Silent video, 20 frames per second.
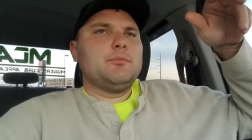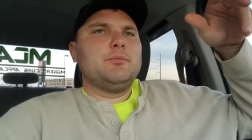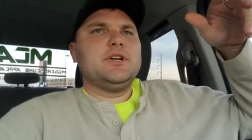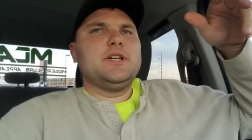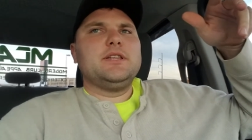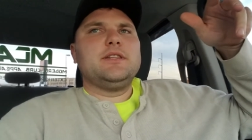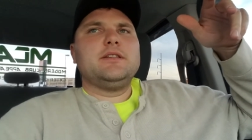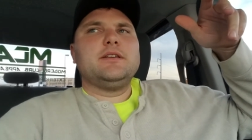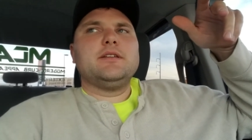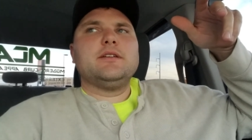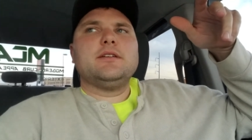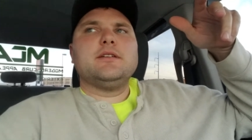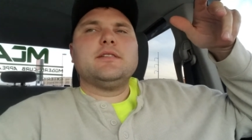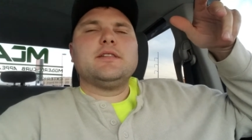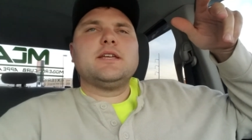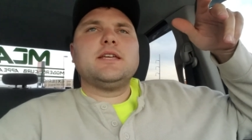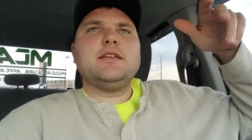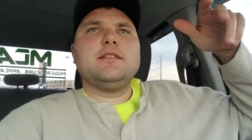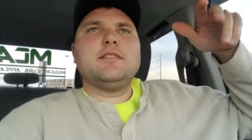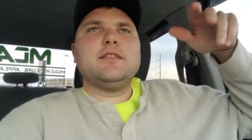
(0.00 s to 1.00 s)
But the
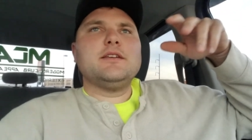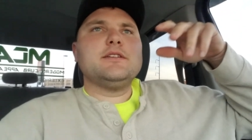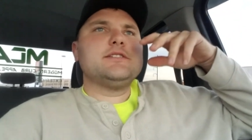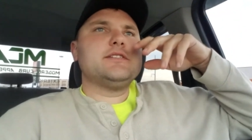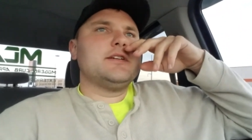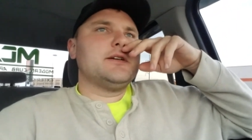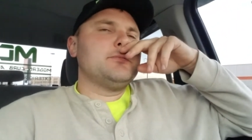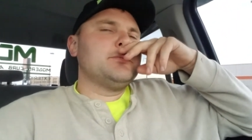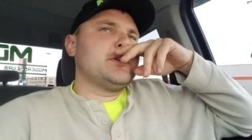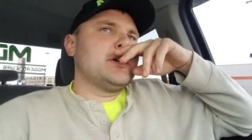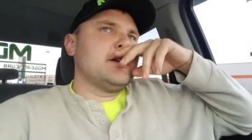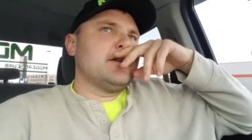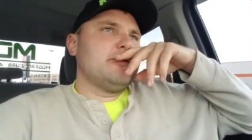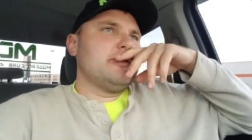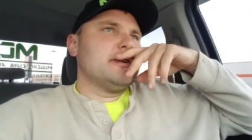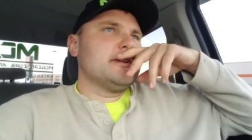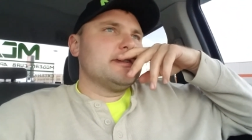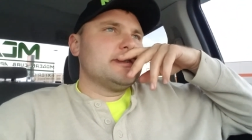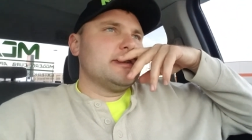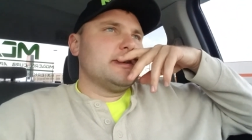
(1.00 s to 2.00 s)
key things that I'm trying to
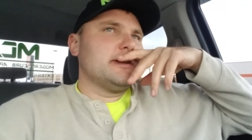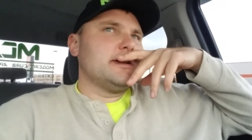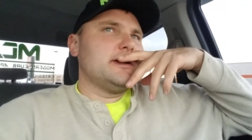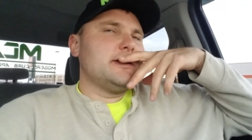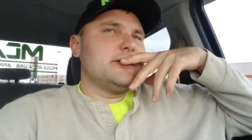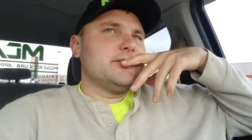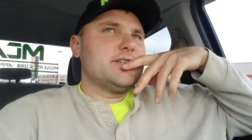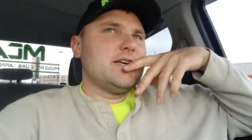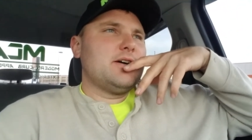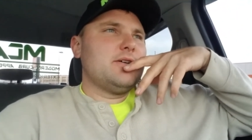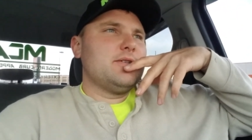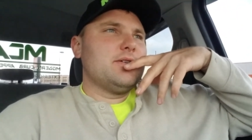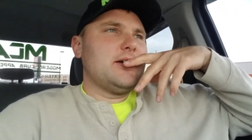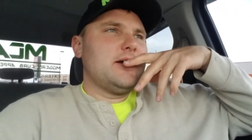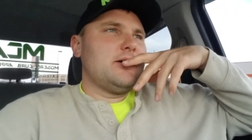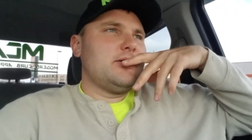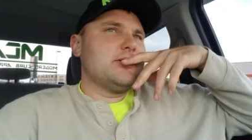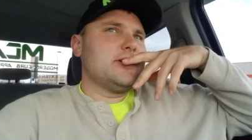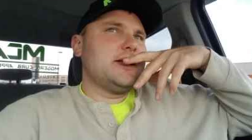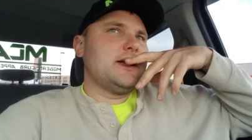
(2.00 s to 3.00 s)
focus on here is
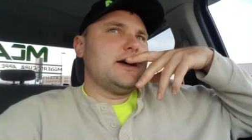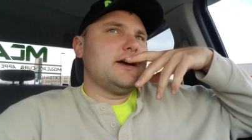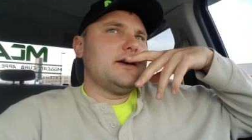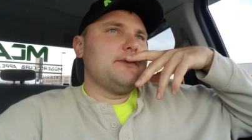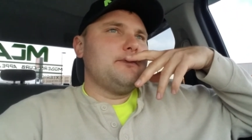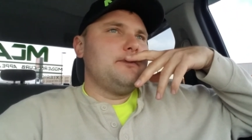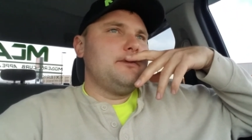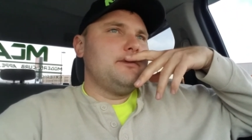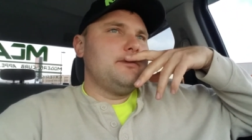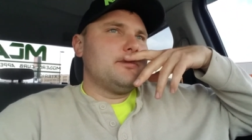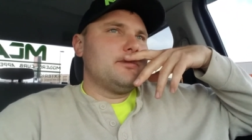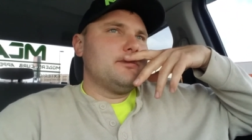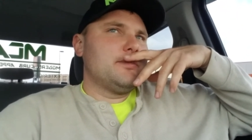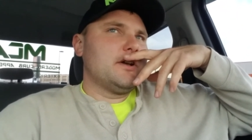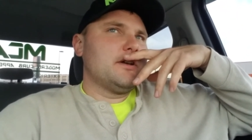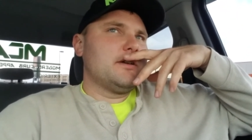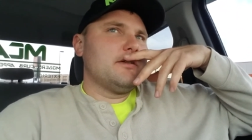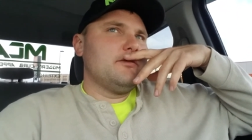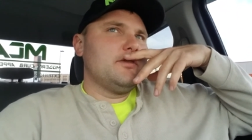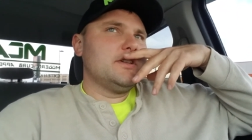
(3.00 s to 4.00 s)
how can I
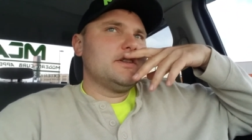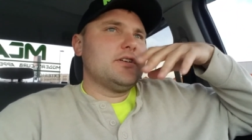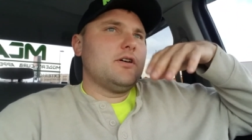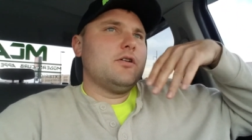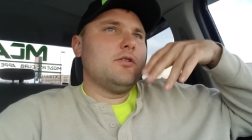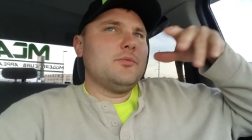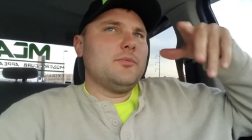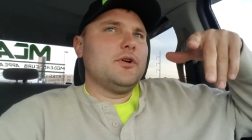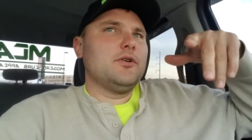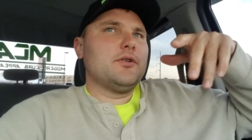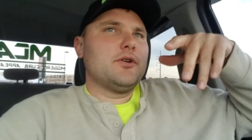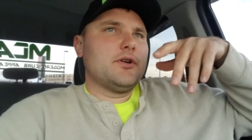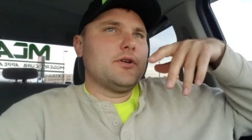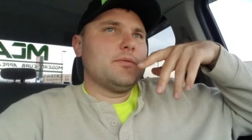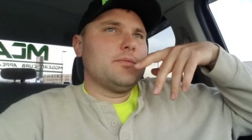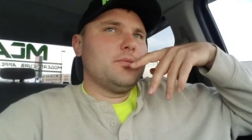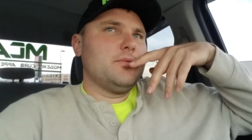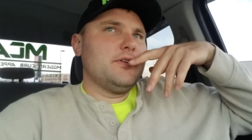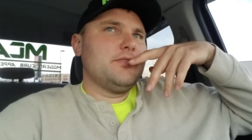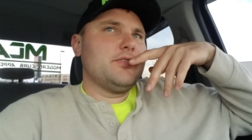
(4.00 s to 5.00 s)
convince a
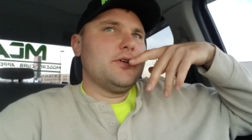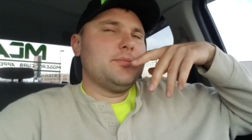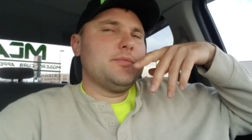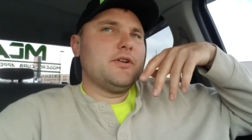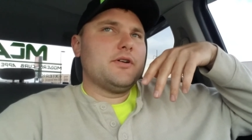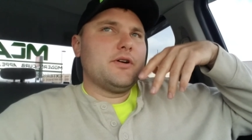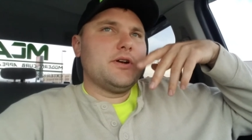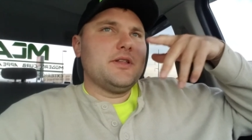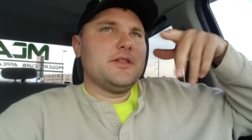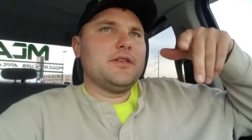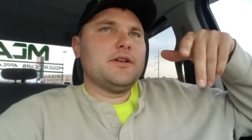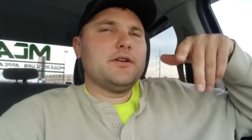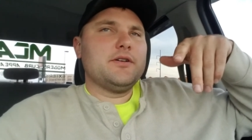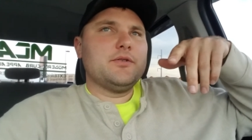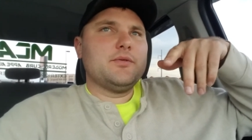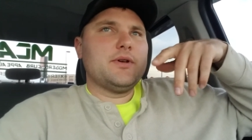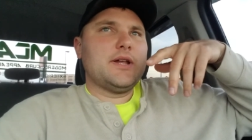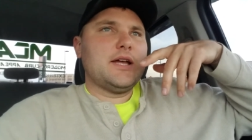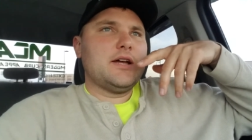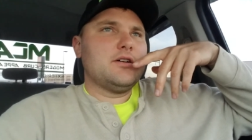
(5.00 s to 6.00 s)
homeowner, if I'm already there
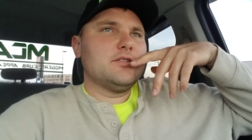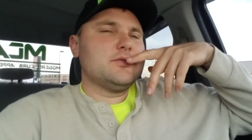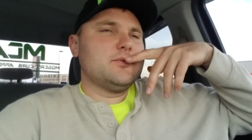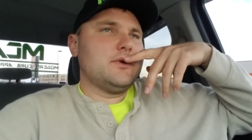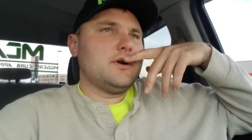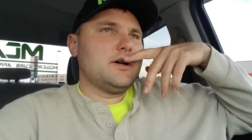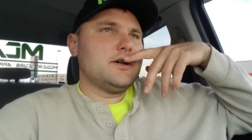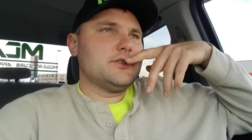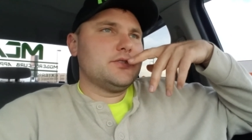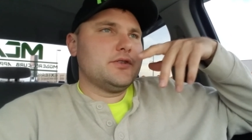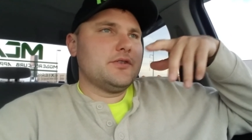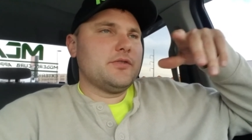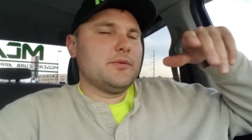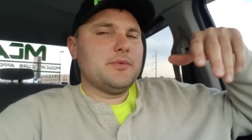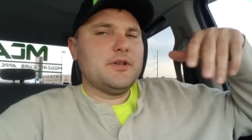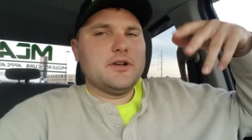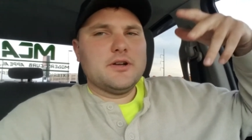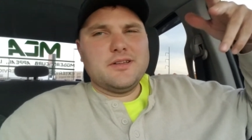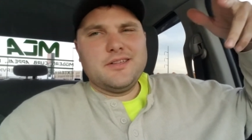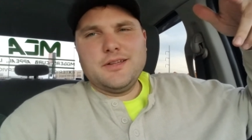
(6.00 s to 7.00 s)
doing a house wash, or if I'm
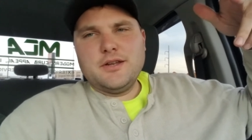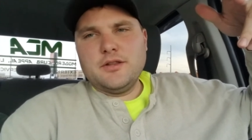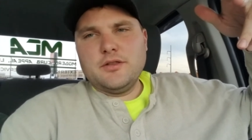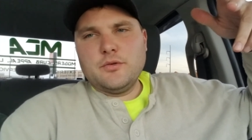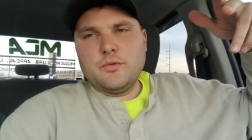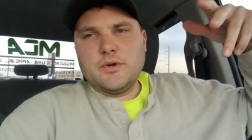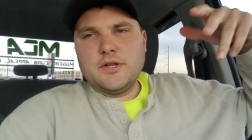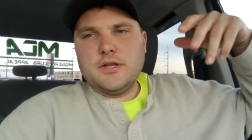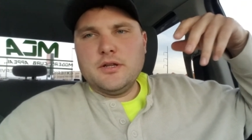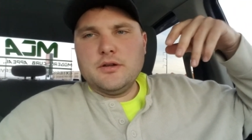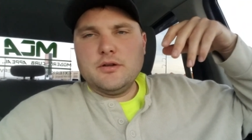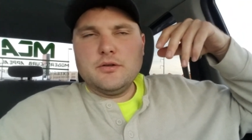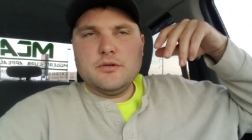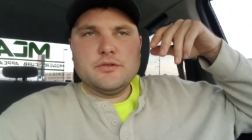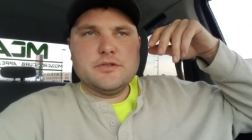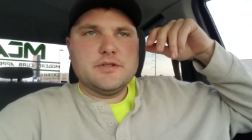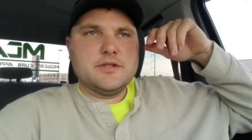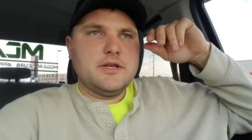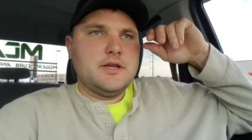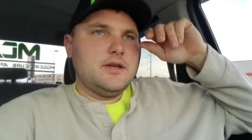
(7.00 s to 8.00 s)
there cleaning their
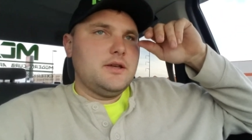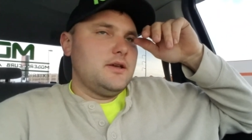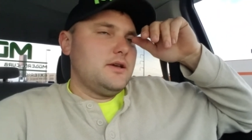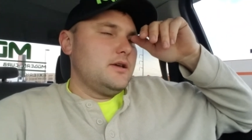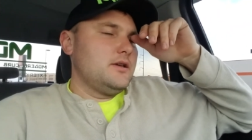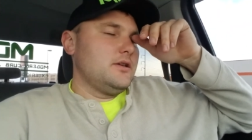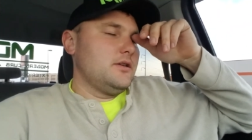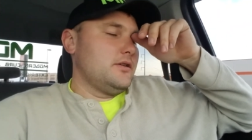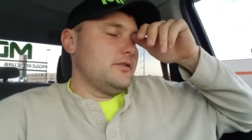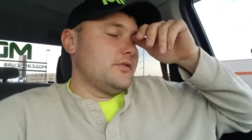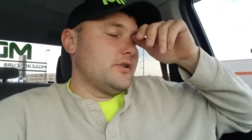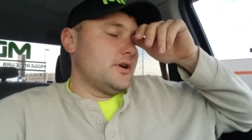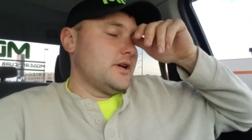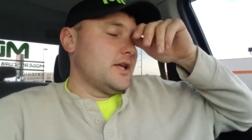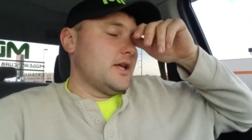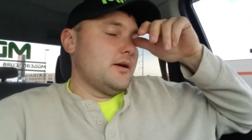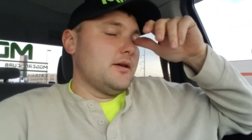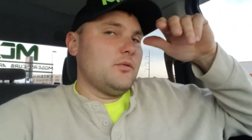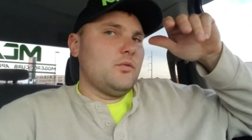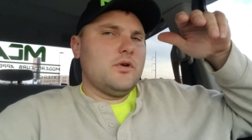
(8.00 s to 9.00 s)
windows, I've
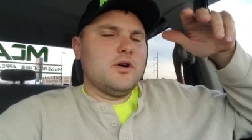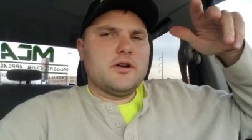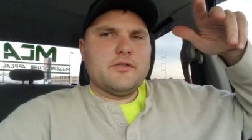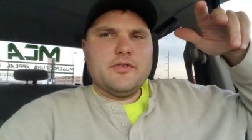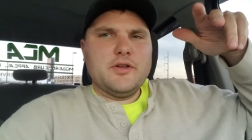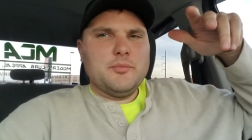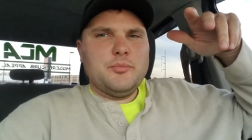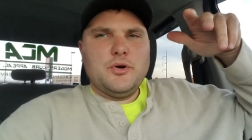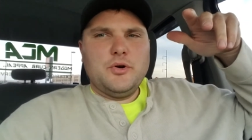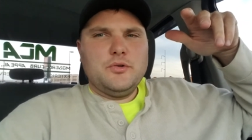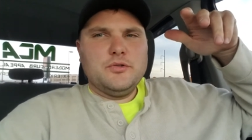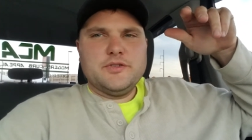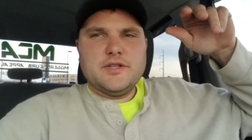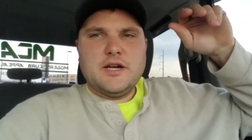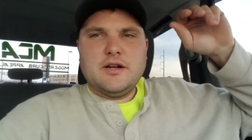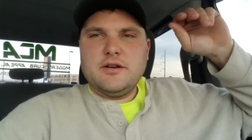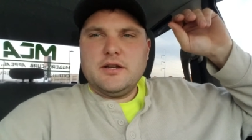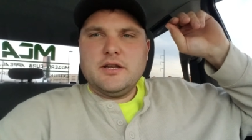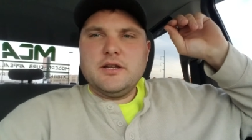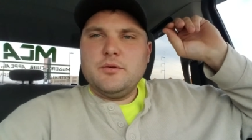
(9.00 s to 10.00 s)
already got water-fed poles
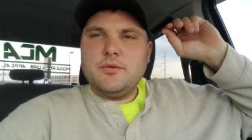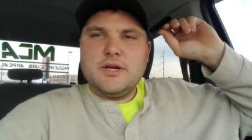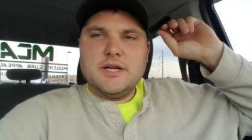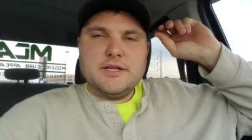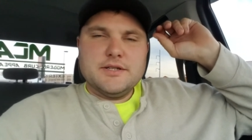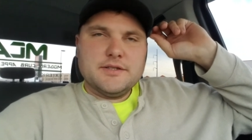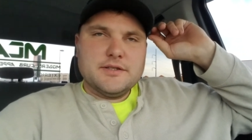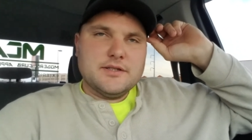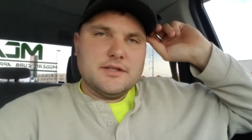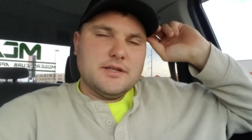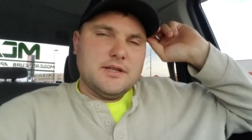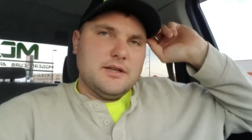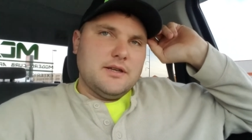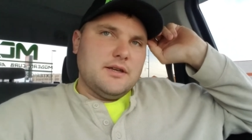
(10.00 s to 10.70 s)
out anyways,